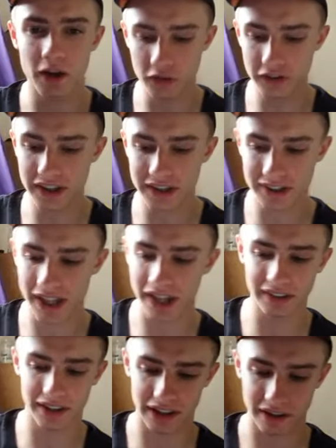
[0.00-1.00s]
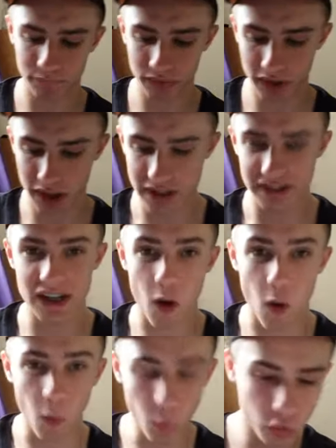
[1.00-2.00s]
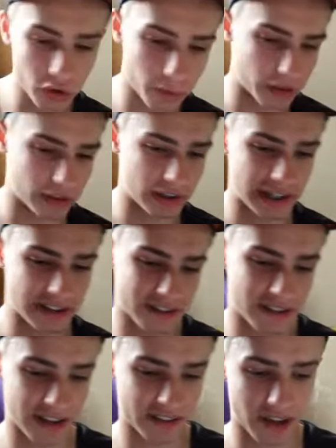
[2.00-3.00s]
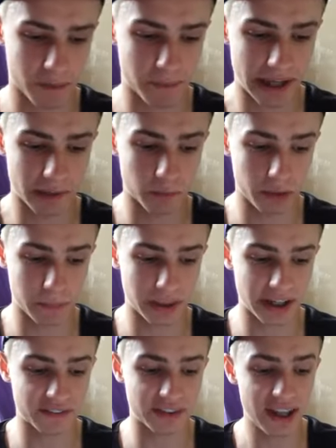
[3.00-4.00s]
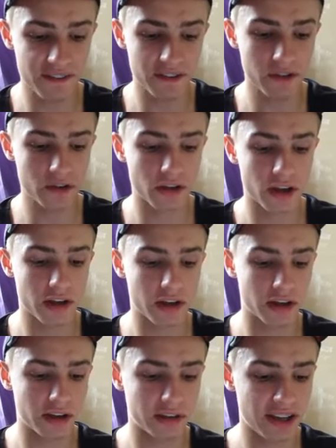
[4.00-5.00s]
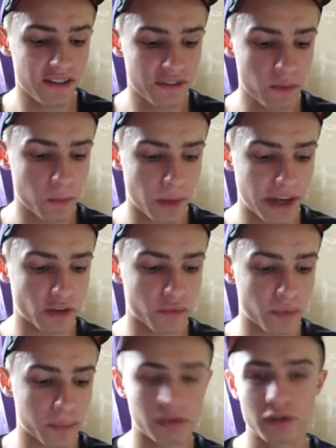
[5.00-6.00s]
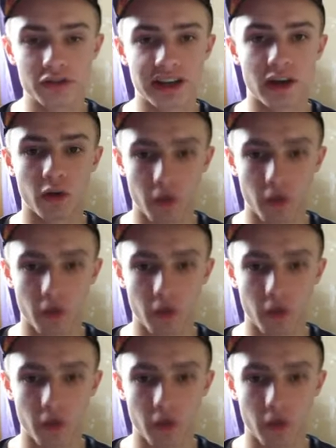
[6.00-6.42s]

understand. She ultimately suggests that men and women have different ways of approaching